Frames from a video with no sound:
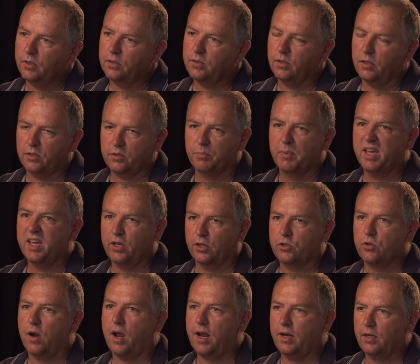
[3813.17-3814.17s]
that's being
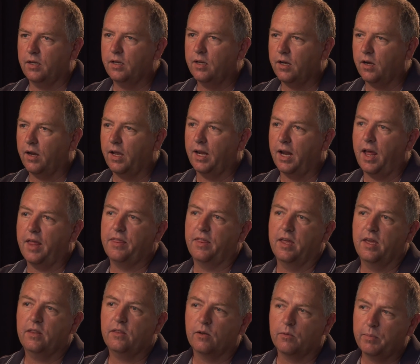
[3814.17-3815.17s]
attracted here, and I
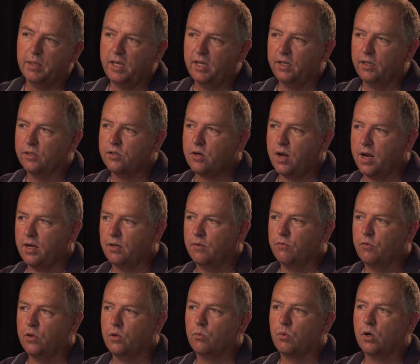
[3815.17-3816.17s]
think they're being attracted
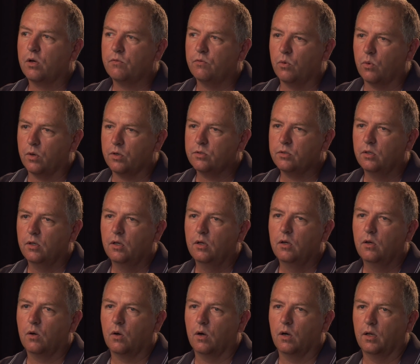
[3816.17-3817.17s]
for the workforce,
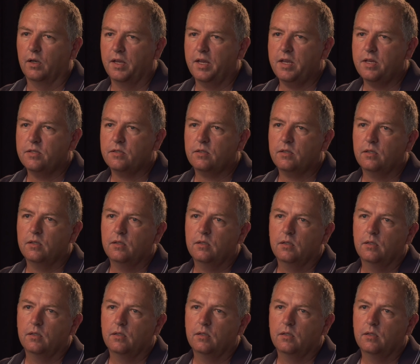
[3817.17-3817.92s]
or at least